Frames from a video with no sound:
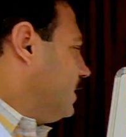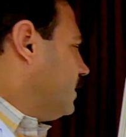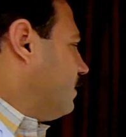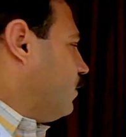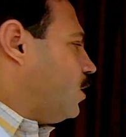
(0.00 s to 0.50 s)

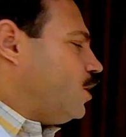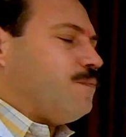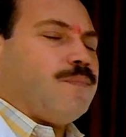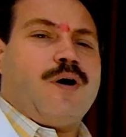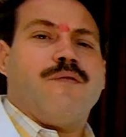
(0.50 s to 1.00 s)
The
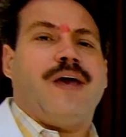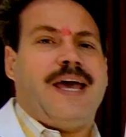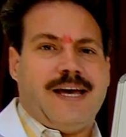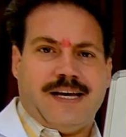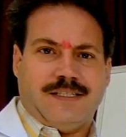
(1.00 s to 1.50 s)
volume of
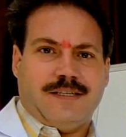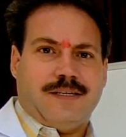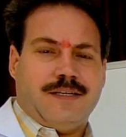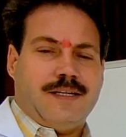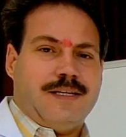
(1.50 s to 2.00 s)
air
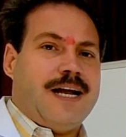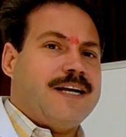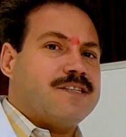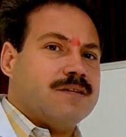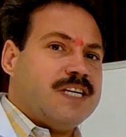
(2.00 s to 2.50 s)
that
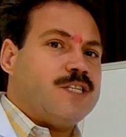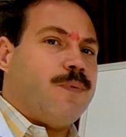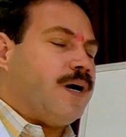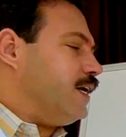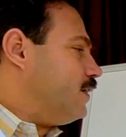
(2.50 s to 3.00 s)
is
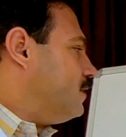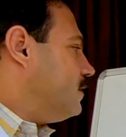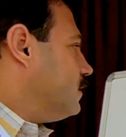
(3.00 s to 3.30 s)
respired